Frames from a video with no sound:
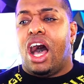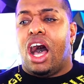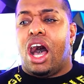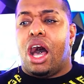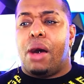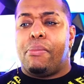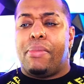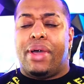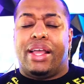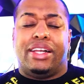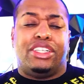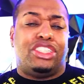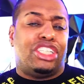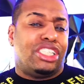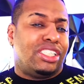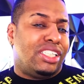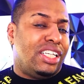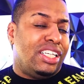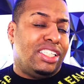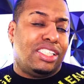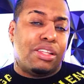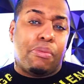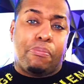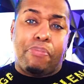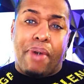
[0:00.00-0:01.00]
and just
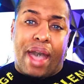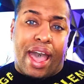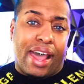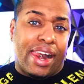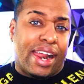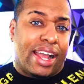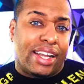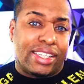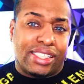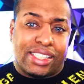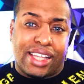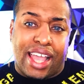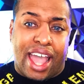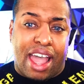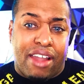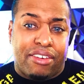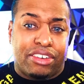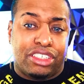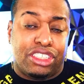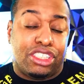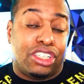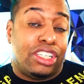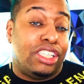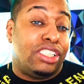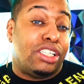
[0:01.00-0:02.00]
he's a badass
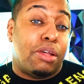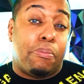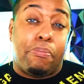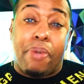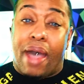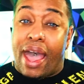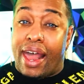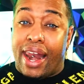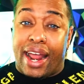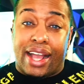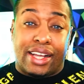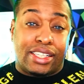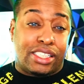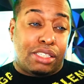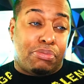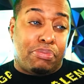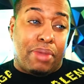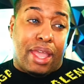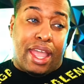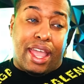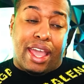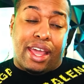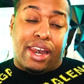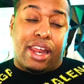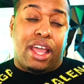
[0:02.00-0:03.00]
character, he's a badass
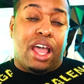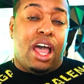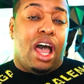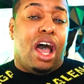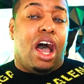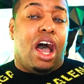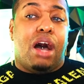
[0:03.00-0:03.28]
man.